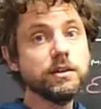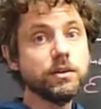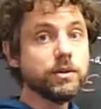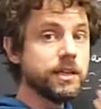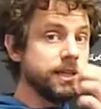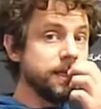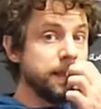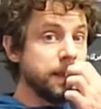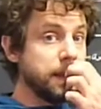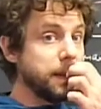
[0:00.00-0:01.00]
only
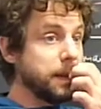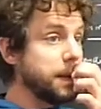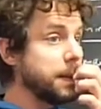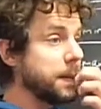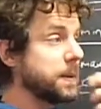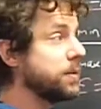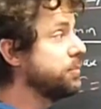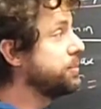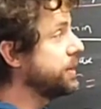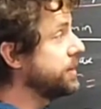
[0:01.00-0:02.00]

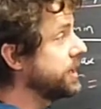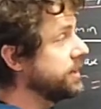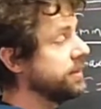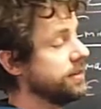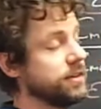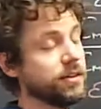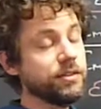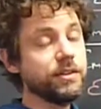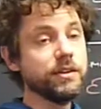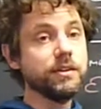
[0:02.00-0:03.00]
comparing
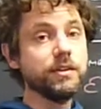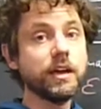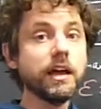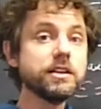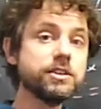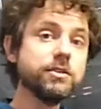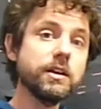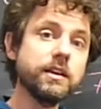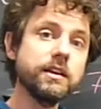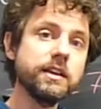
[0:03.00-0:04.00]
the
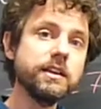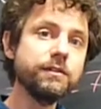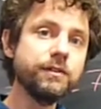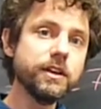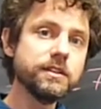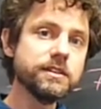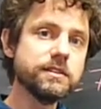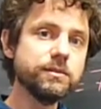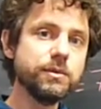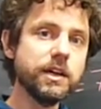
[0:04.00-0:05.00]
actual heat flux
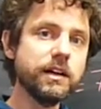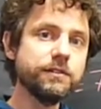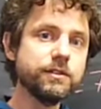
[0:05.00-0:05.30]
we have